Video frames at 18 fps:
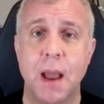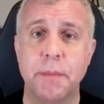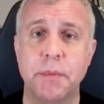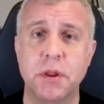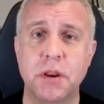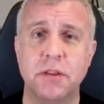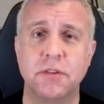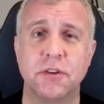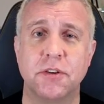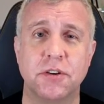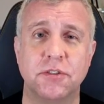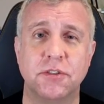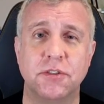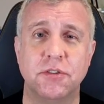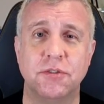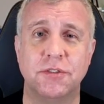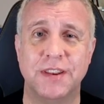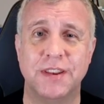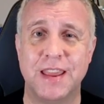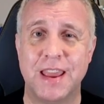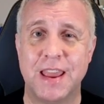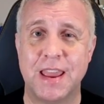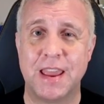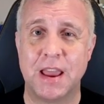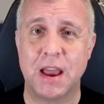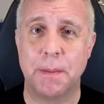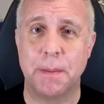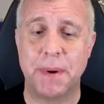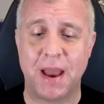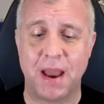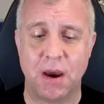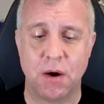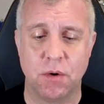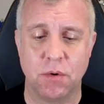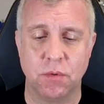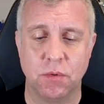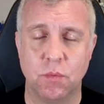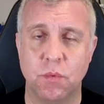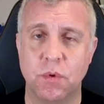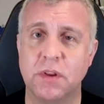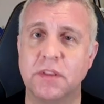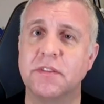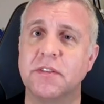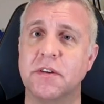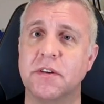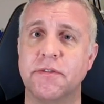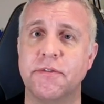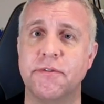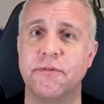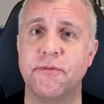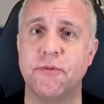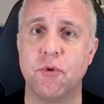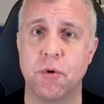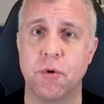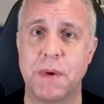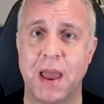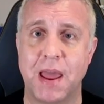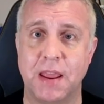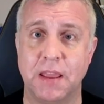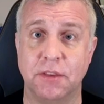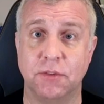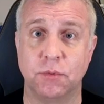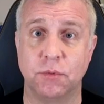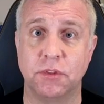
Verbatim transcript: I'm going to talk to you today about what the format is,